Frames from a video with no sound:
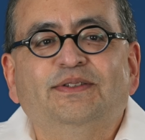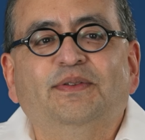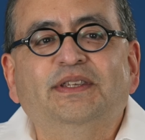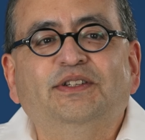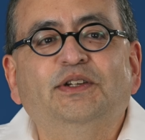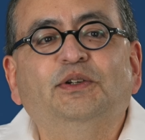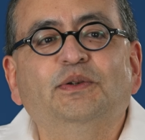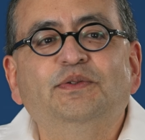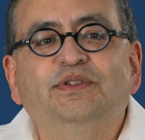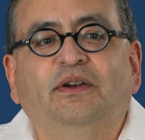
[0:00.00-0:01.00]
So this
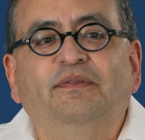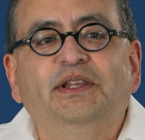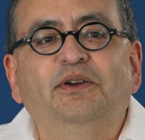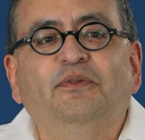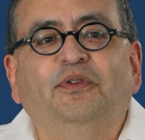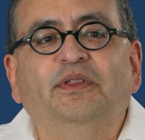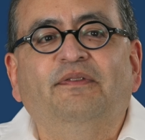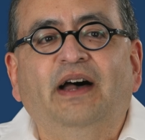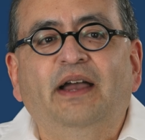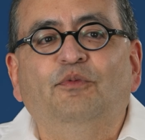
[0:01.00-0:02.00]
concludes our video for the
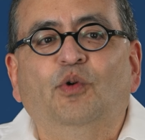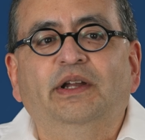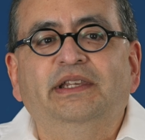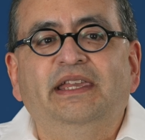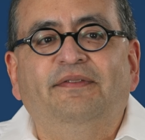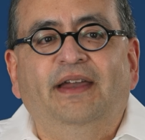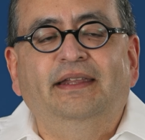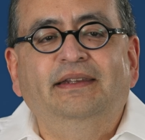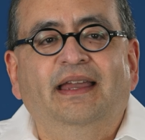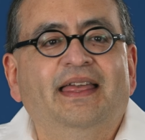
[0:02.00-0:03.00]
5.1
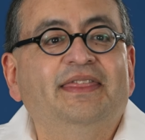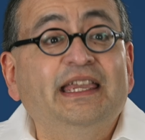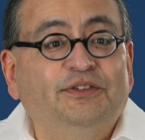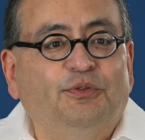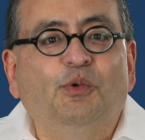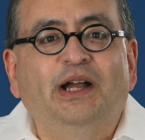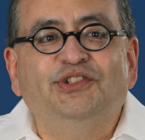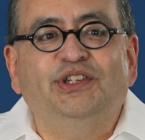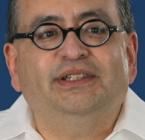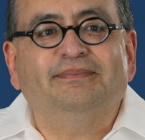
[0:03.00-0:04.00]
E-Fan. Thanks for watching.